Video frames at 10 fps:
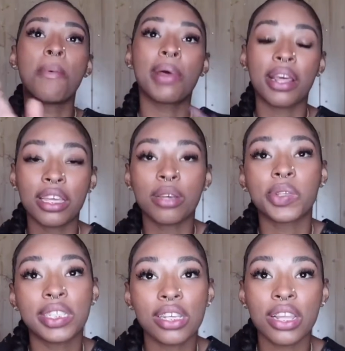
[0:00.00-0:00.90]
but I think I'm
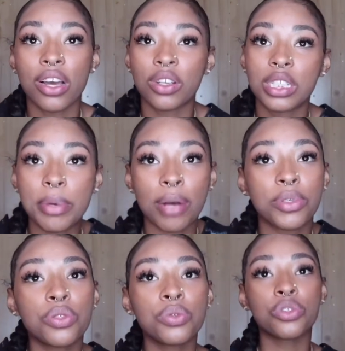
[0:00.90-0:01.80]
gonna sell that on Depop
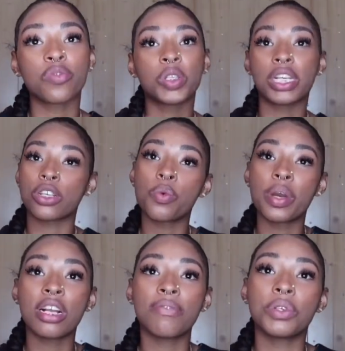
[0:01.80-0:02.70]
soon so if you guys are
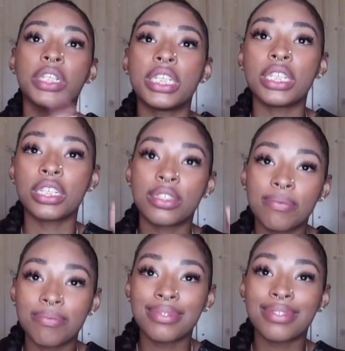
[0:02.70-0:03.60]
waiting for it
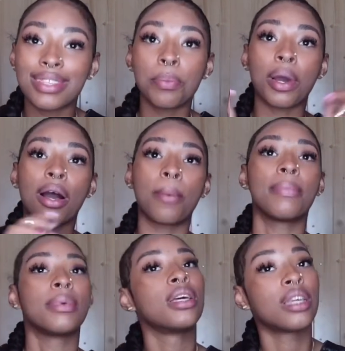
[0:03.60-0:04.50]
Depop
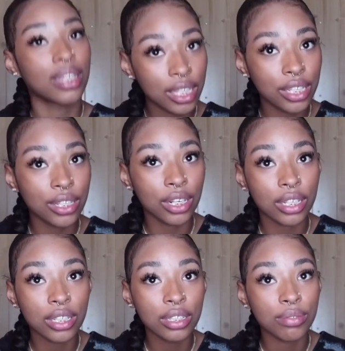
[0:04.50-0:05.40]

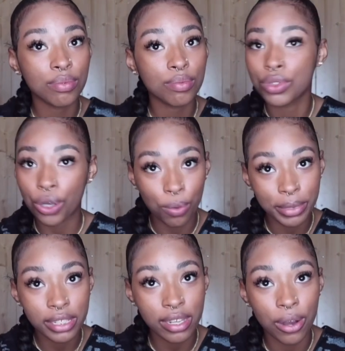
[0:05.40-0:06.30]
here don't
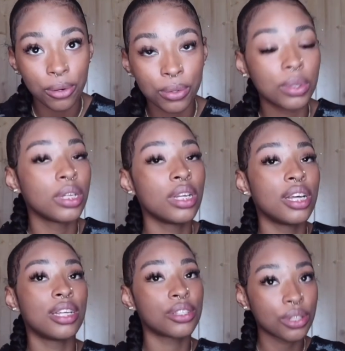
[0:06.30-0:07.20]
miss out
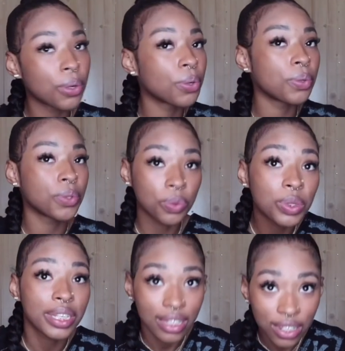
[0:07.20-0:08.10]
so you
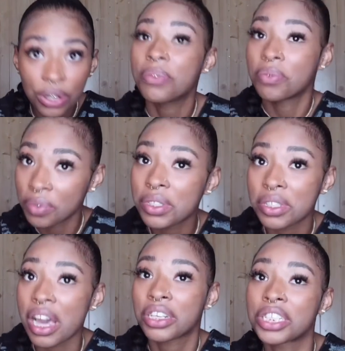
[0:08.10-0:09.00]
can
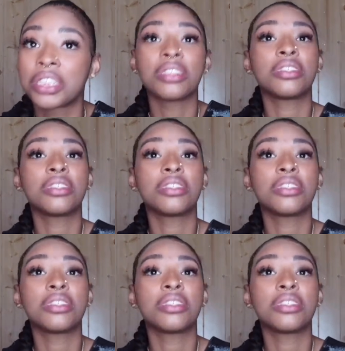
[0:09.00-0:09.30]
snatch it.